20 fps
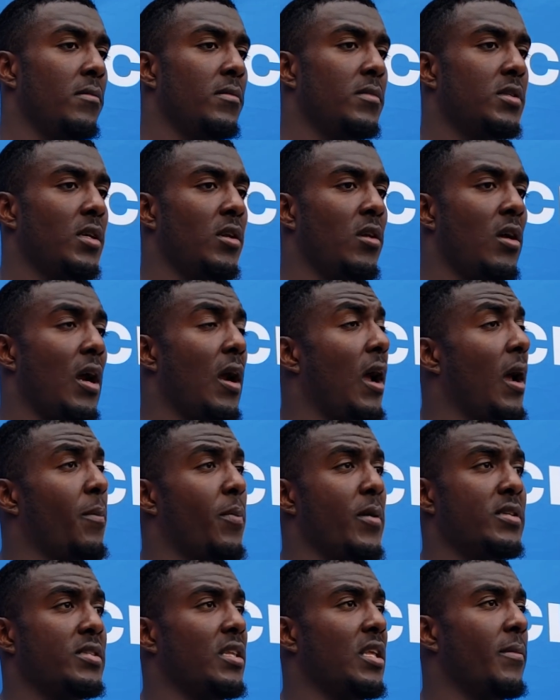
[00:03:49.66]
So, you know, I
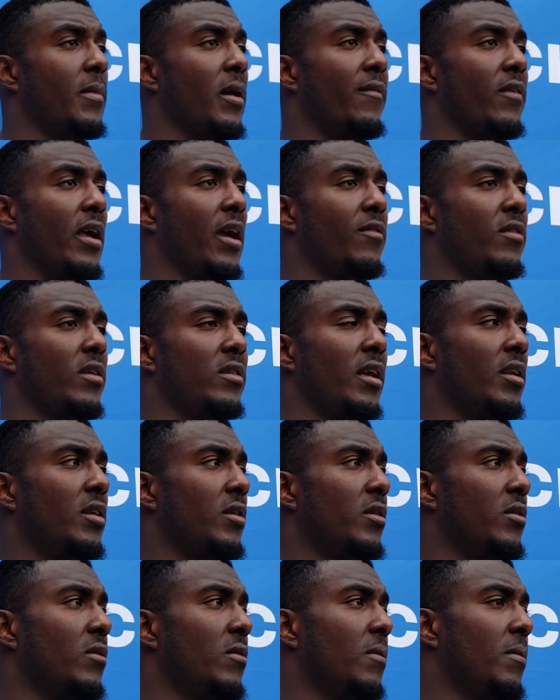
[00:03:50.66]
appreciate them, everything they
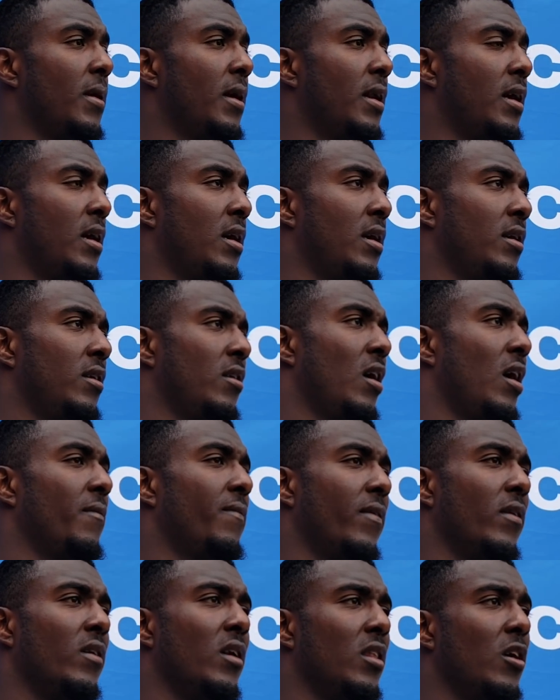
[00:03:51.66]
do. But, you know, I'm
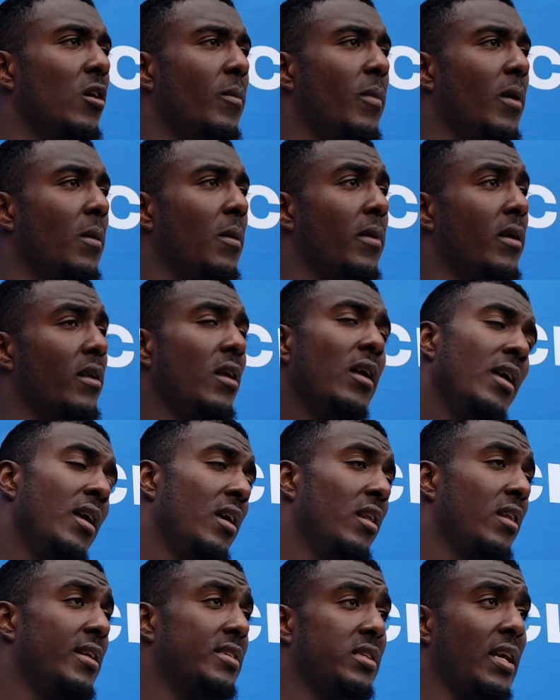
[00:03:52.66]
feeling a little bit, but
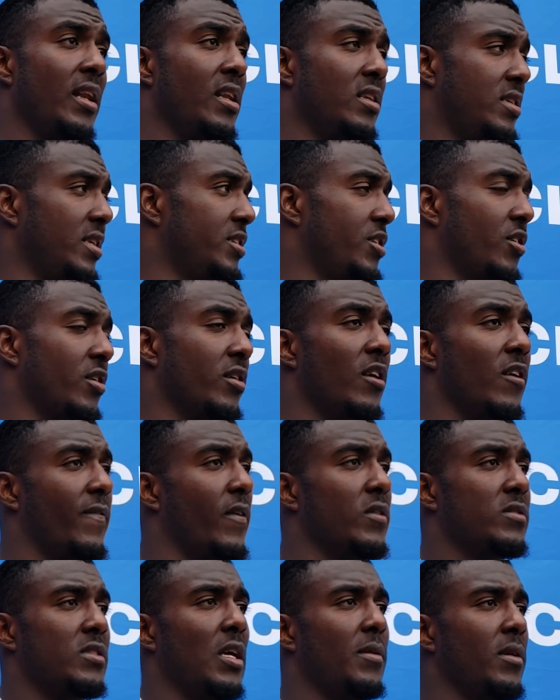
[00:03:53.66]
this late in the season, you're going to
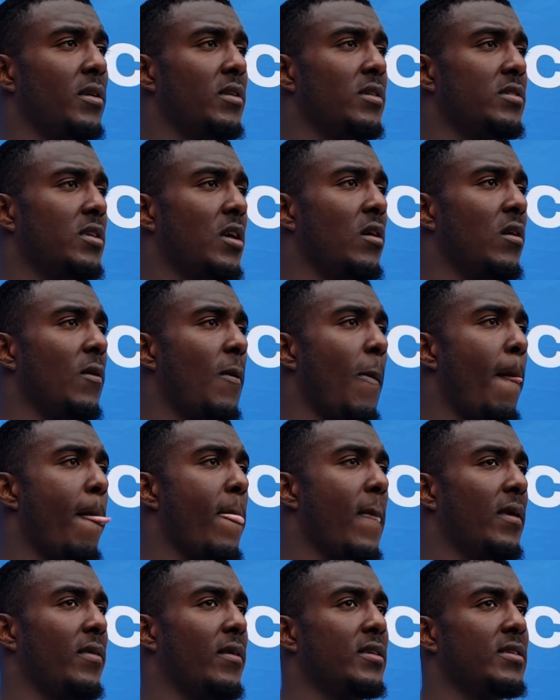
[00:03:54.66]
feel something. So
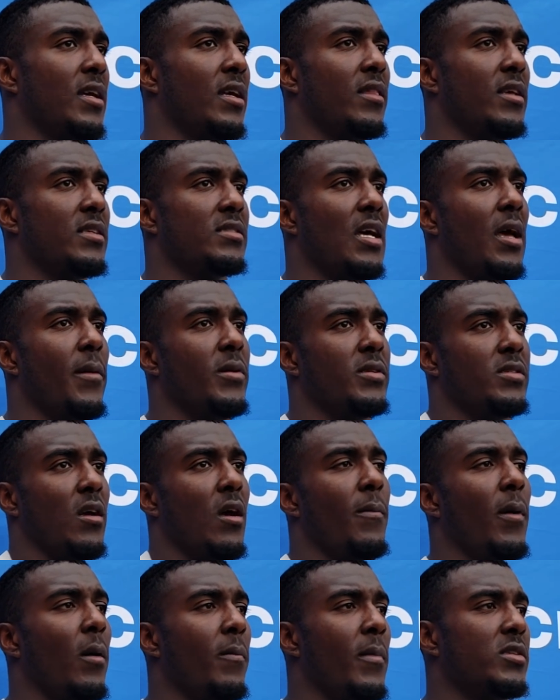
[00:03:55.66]
at this time, it's
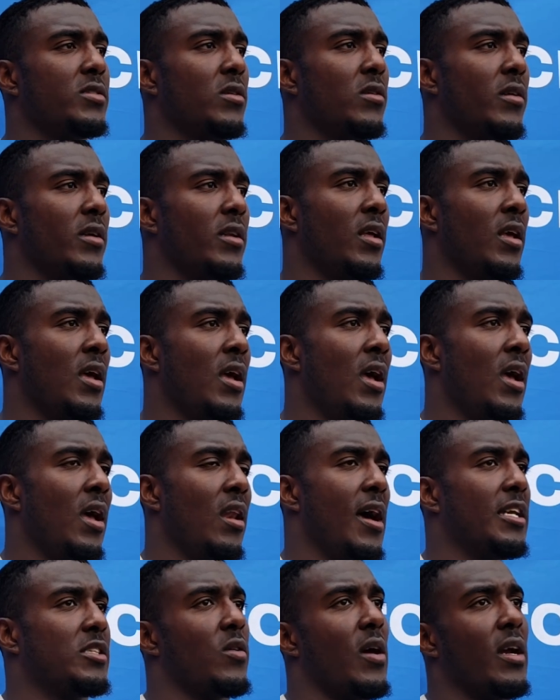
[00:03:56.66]
all about mental. And
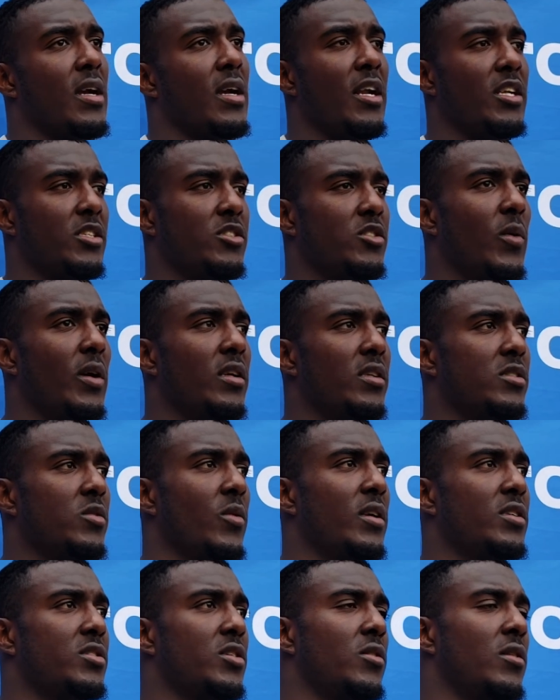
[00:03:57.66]
that's what I kind of
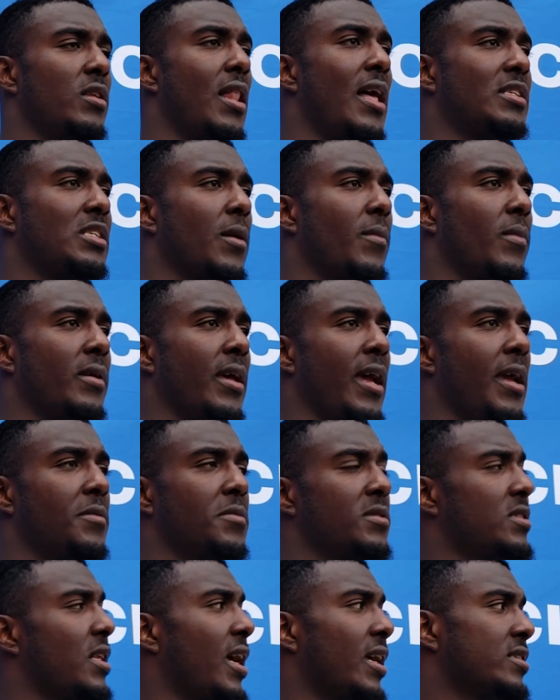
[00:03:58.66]
switched to in the last couple of games,
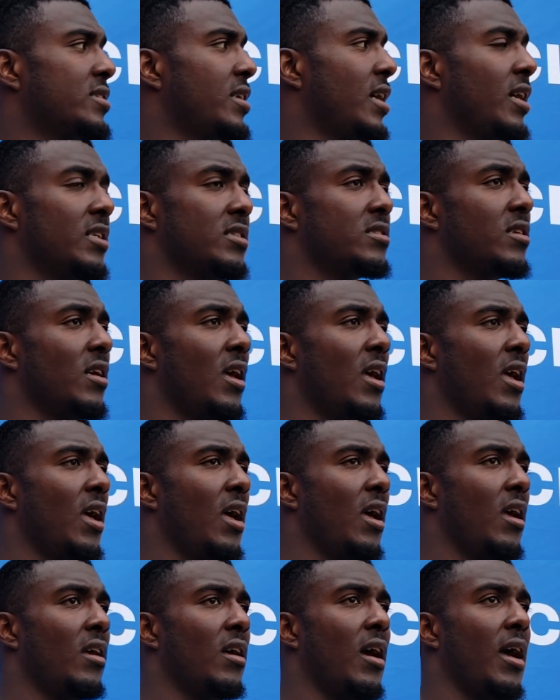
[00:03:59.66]
was like saying, just,
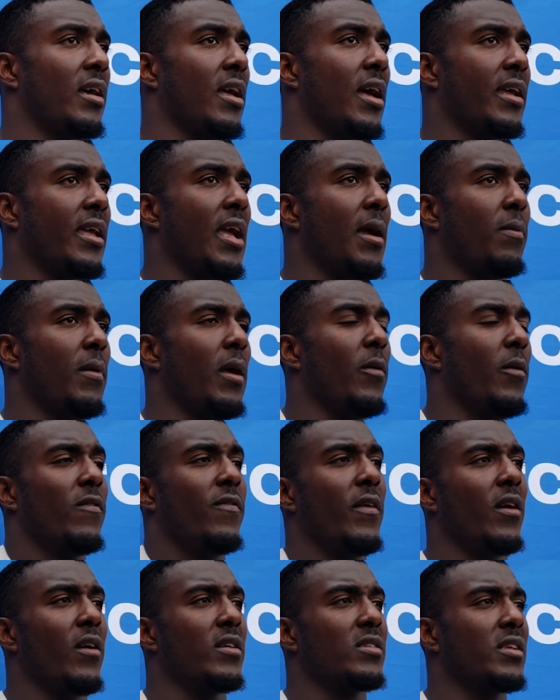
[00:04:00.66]
I can't play with
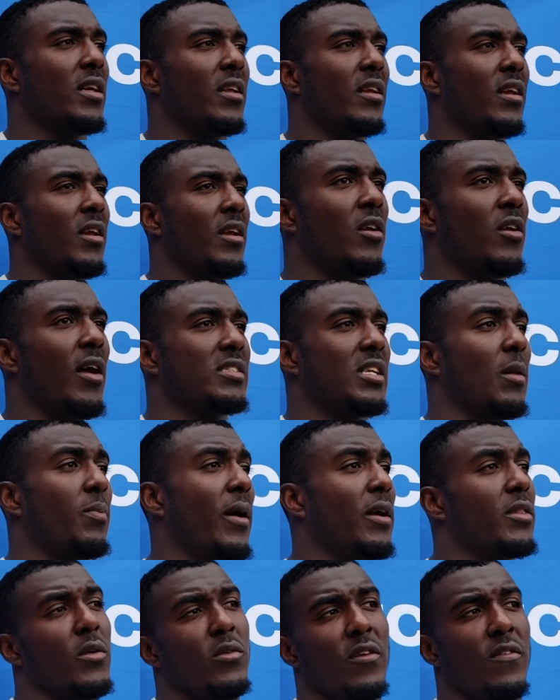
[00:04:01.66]
fear. But, I just got to
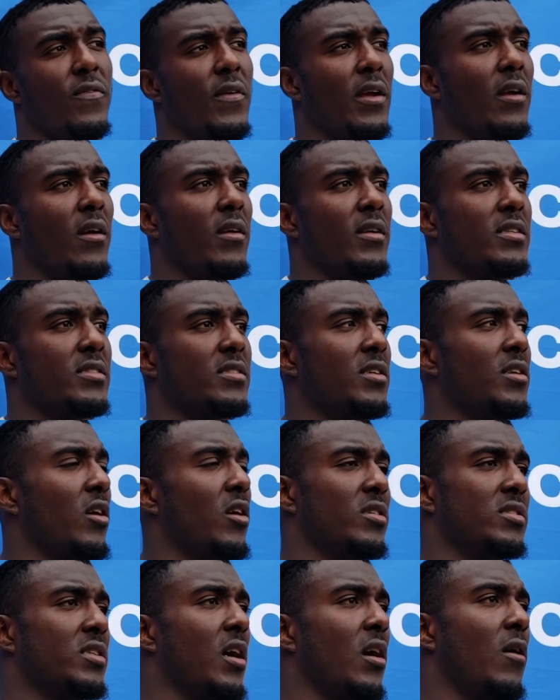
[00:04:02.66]
play through the fear and just, you know,
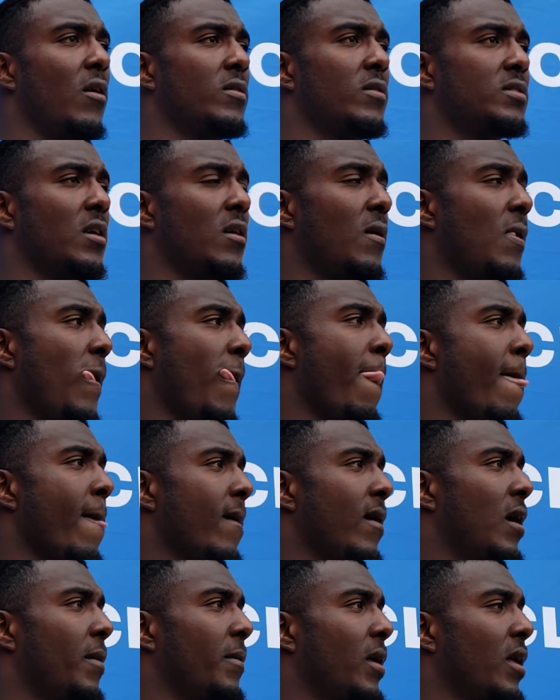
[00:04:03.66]
just go. So,
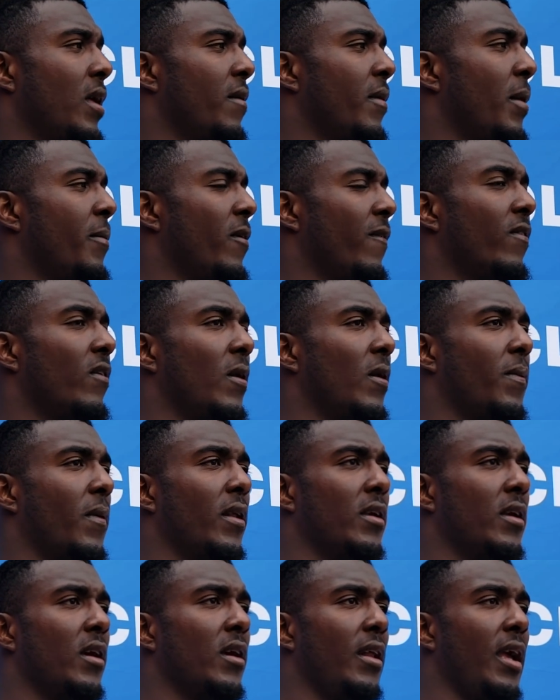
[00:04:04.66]
I mean, I've been feeling
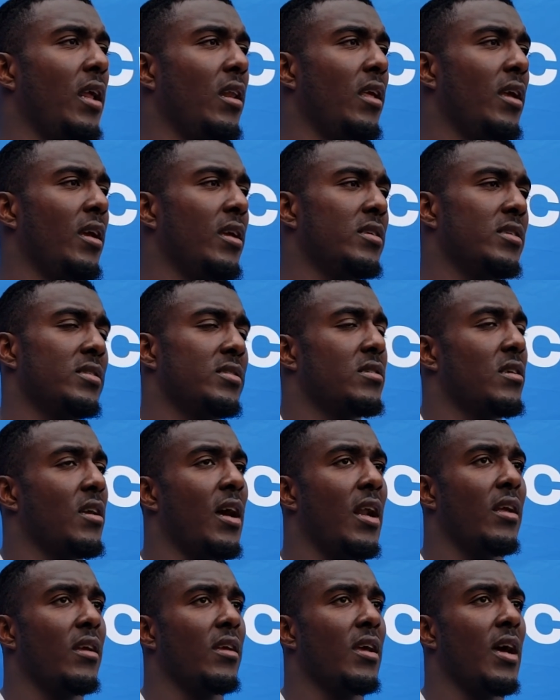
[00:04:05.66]
pretty good lately and just
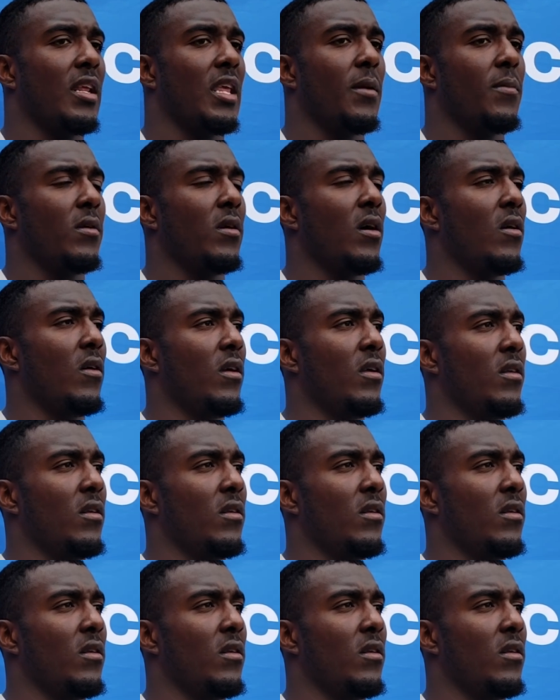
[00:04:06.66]
got to keep it going.